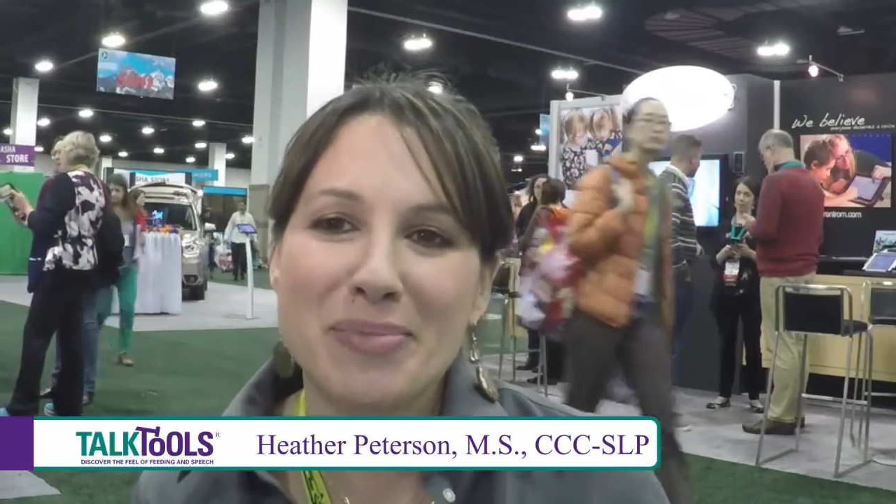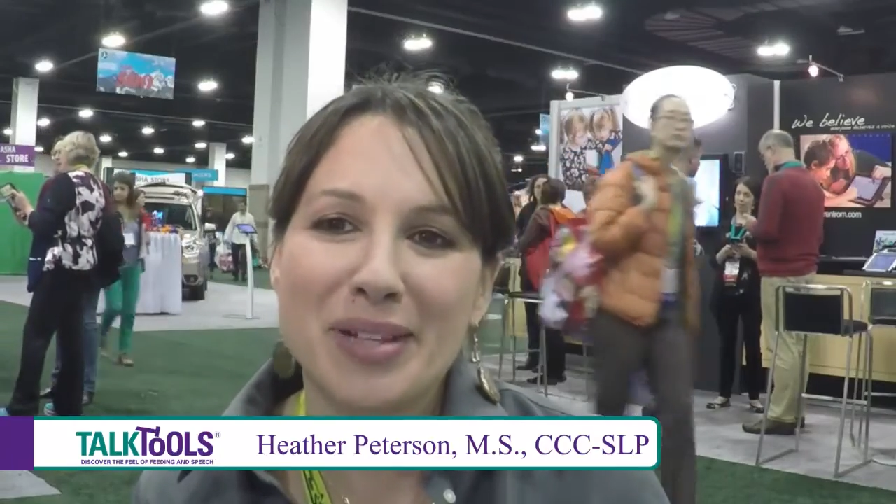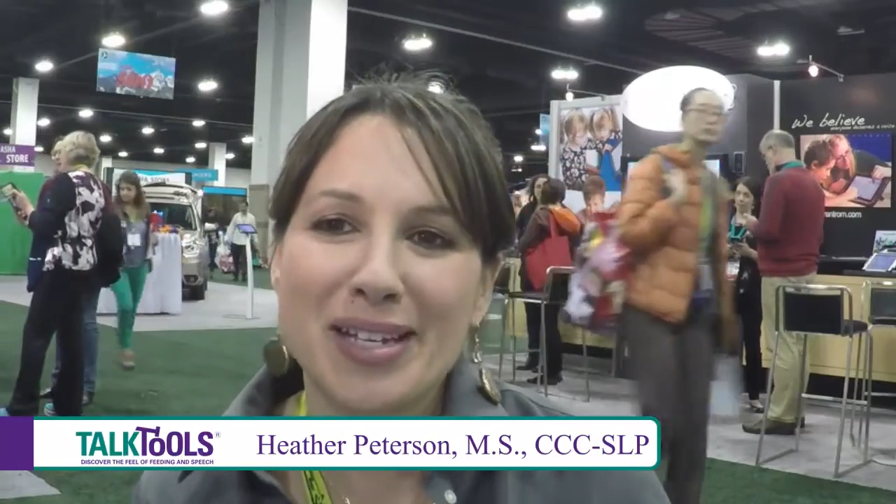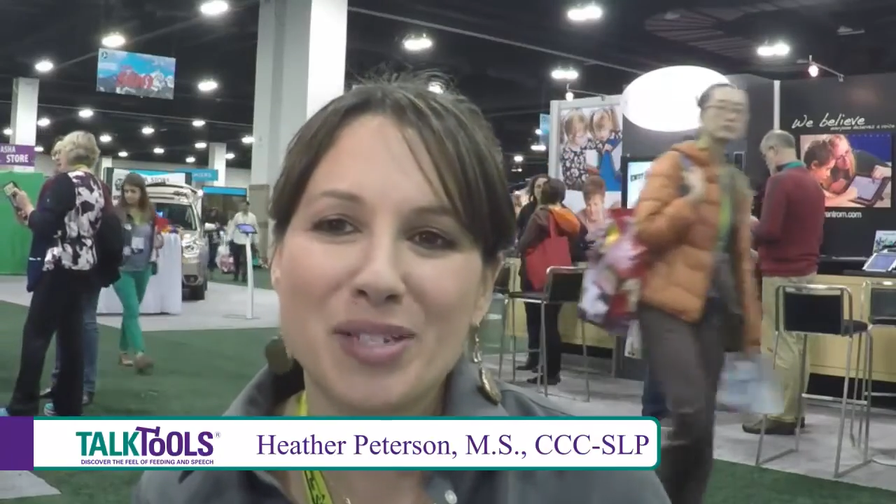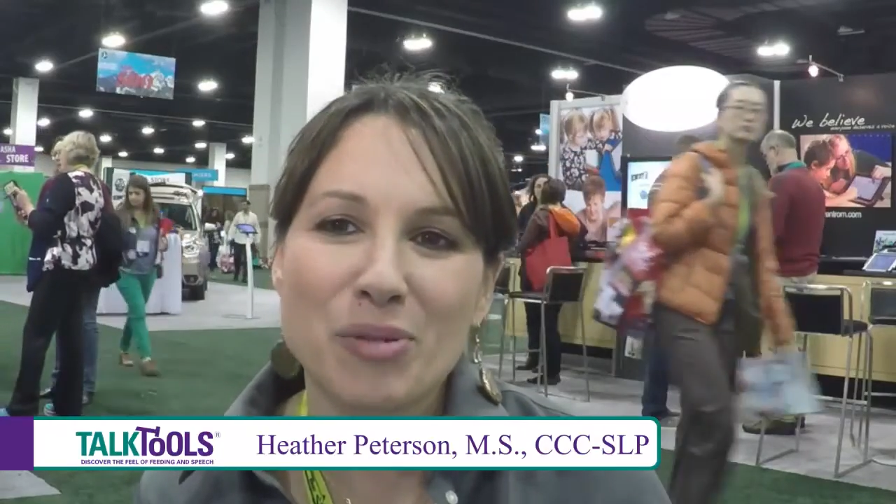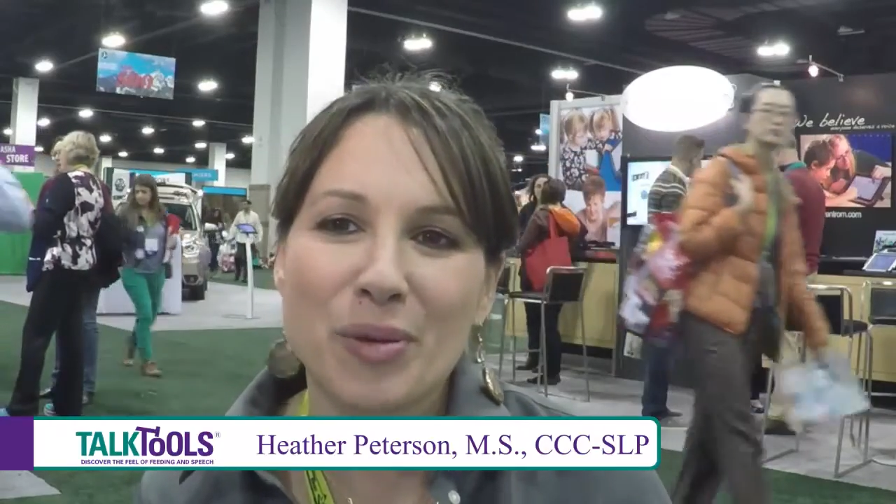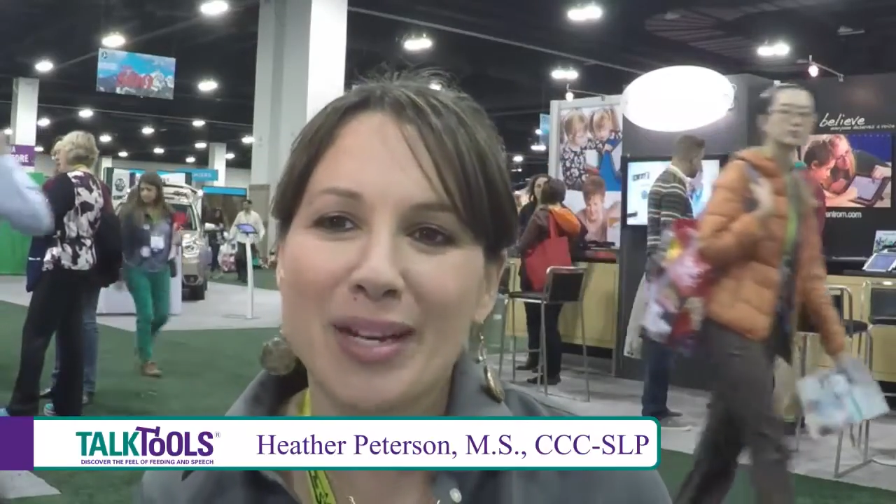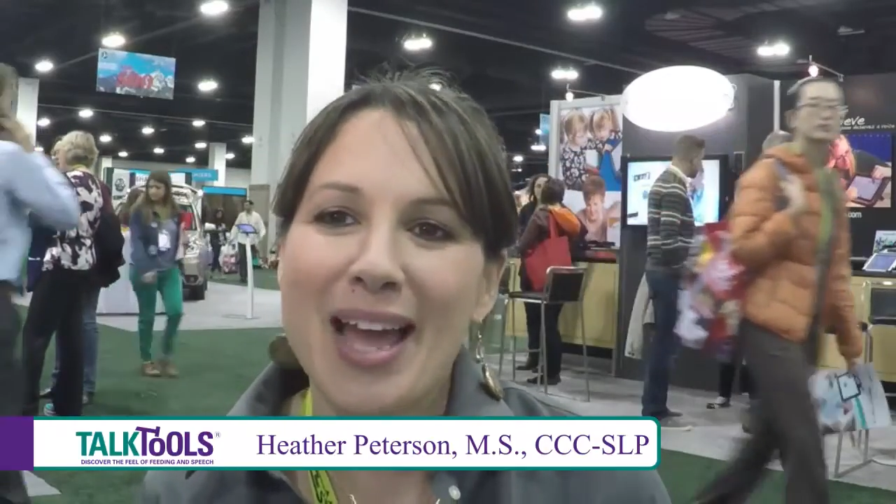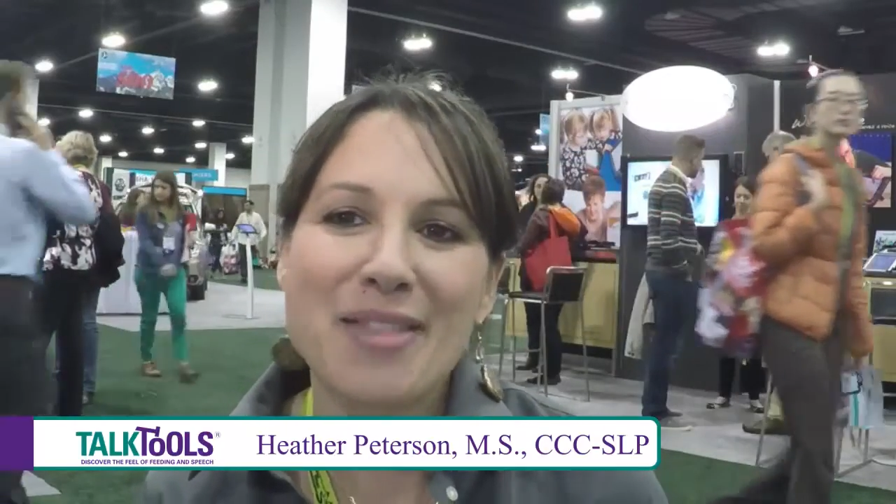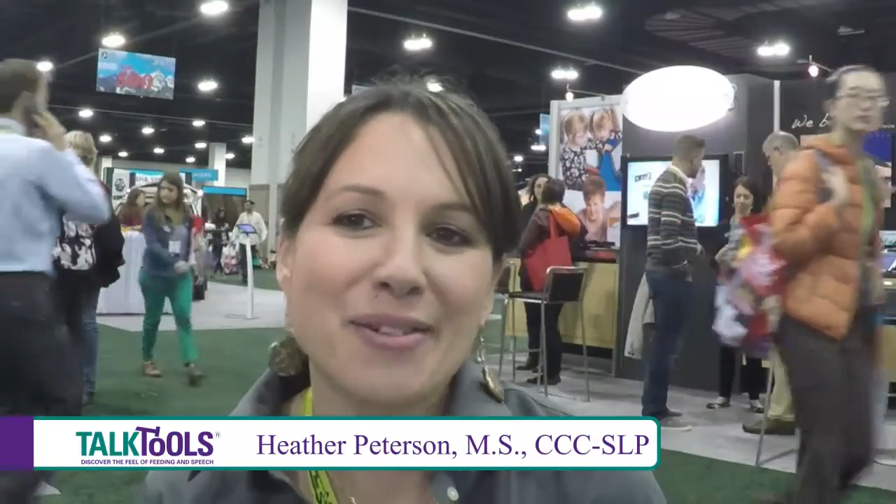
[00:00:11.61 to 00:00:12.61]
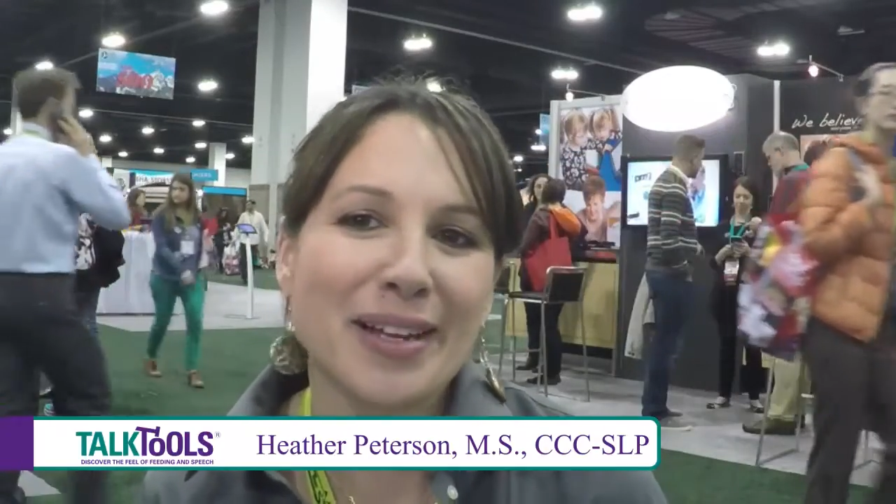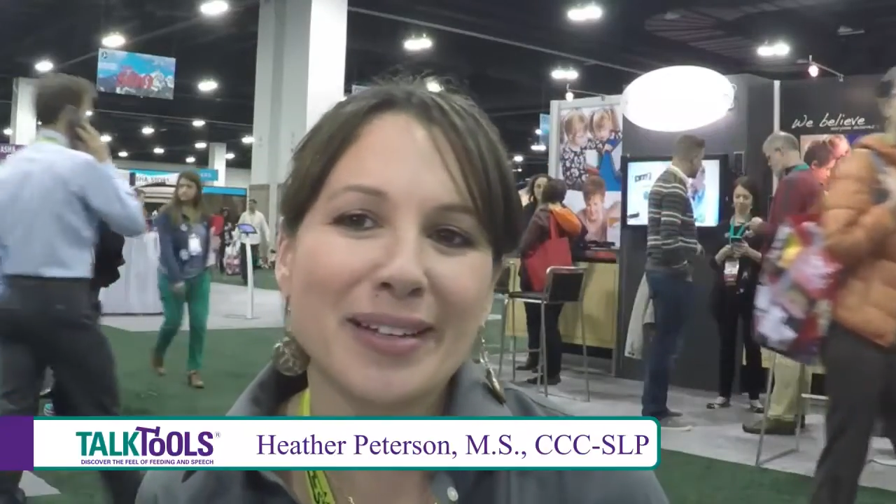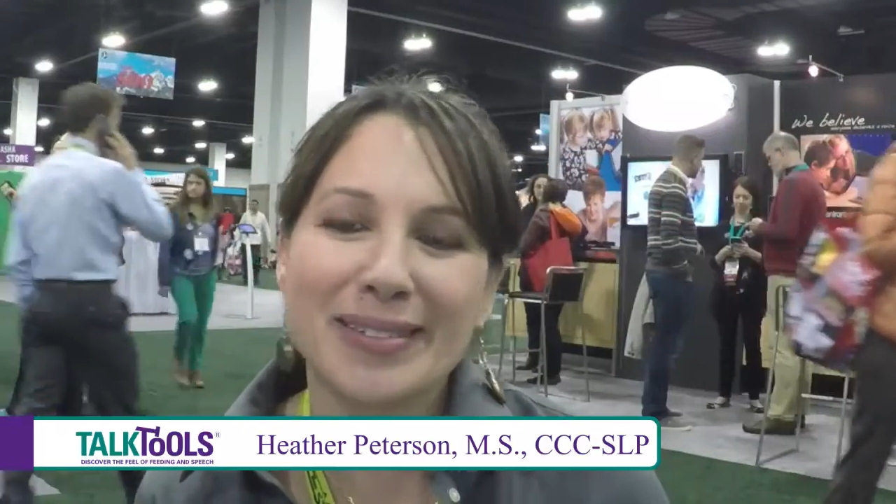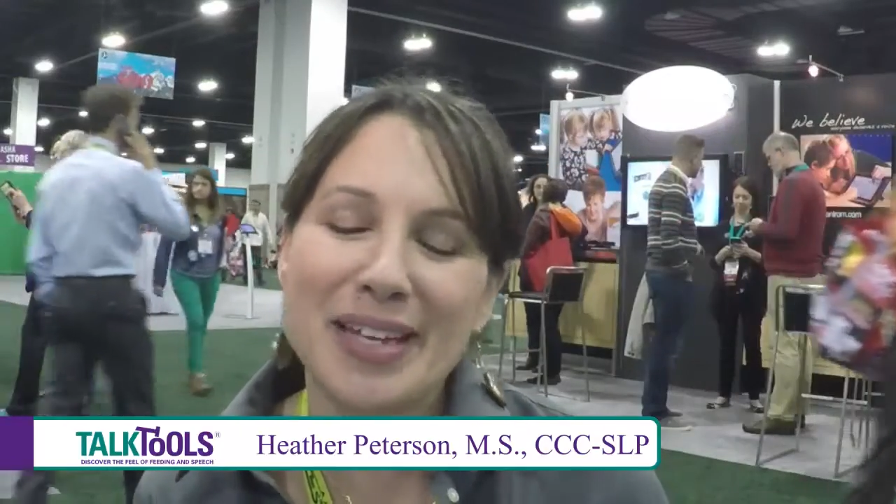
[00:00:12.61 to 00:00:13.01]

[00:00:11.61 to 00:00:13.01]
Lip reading: place where we're gathering